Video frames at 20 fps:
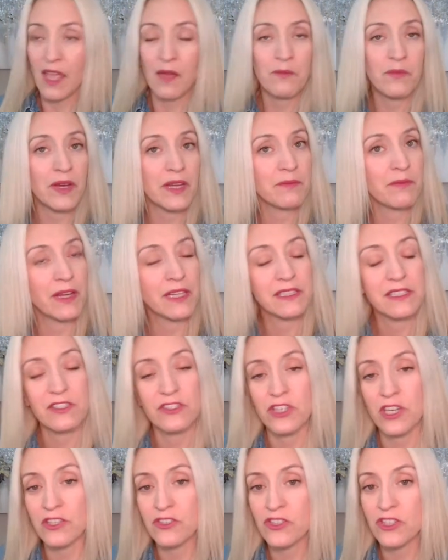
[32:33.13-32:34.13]
But my
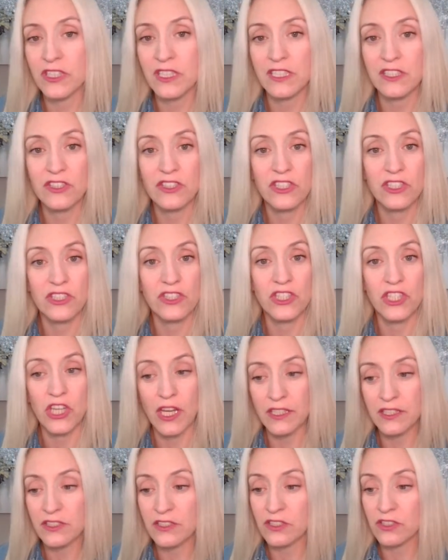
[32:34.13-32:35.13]
suggestion is to
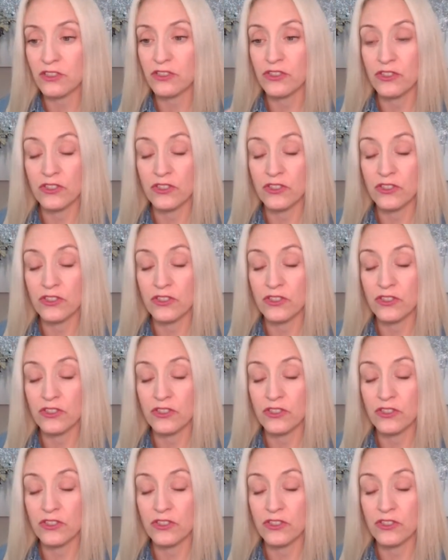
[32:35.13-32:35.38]
just